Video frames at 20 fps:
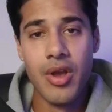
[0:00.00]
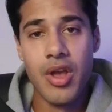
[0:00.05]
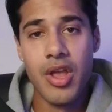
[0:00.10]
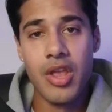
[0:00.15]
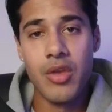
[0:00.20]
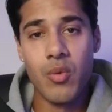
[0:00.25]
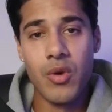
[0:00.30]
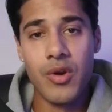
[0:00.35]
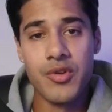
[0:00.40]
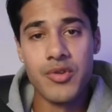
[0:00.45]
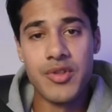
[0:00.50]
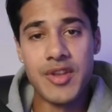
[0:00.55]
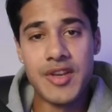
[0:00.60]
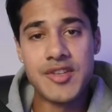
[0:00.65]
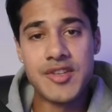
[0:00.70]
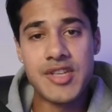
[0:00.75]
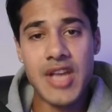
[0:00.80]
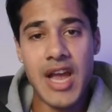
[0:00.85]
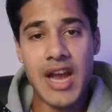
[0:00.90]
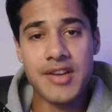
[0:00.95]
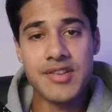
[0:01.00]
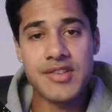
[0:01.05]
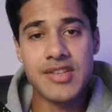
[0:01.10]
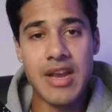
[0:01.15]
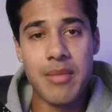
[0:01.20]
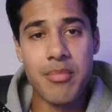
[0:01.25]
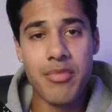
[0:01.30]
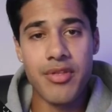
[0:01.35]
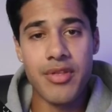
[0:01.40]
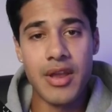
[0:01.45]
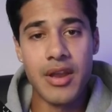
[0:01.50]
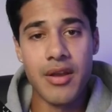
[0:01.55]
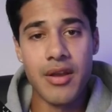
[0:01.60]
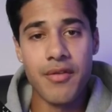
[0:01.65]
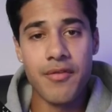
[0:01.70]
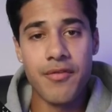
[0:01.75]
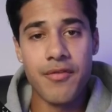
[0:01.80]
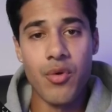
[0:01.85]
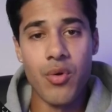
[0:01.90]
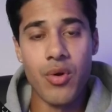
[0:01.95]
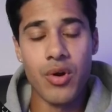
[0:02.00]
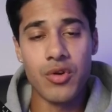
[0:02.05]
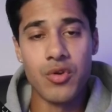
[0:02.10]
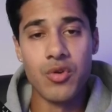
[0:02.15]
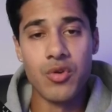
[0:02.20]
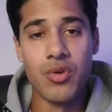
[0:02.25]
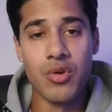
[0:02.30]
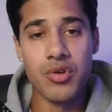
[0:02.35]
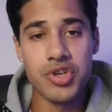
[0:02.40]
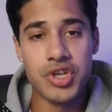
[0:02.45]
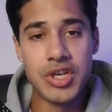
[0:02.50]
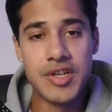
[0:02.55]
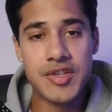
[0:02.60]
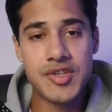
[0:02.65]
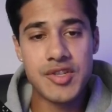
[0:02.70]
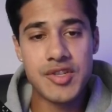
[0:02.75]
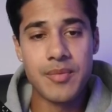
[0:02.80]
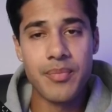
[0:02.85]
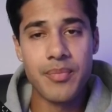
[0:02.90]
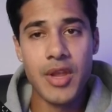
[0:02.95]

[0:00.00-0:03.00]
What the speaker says: You want to do the exact same thing for Google Sheets.